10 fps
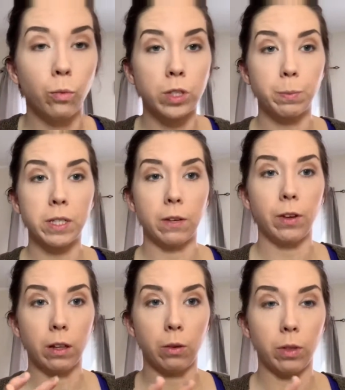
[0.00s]

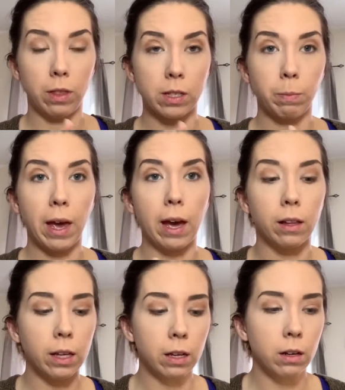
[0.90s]
Specifically with this
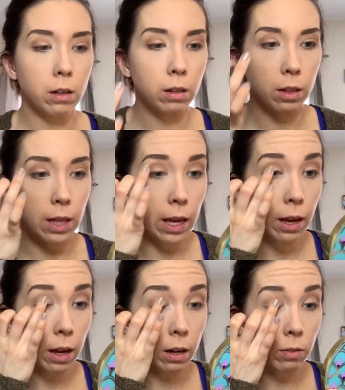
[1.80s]
palette, they
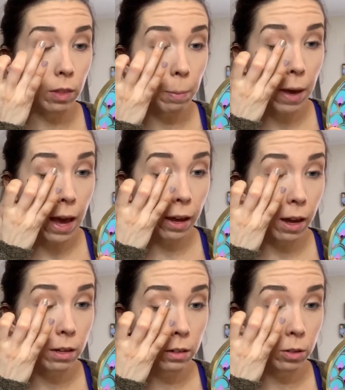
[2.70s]
pack
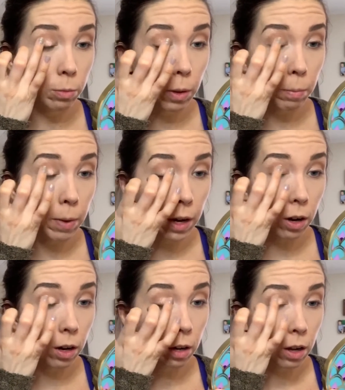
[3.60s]
on a little bit
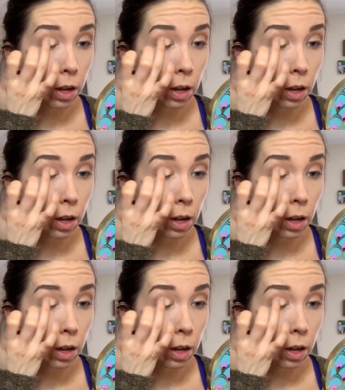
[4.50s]
better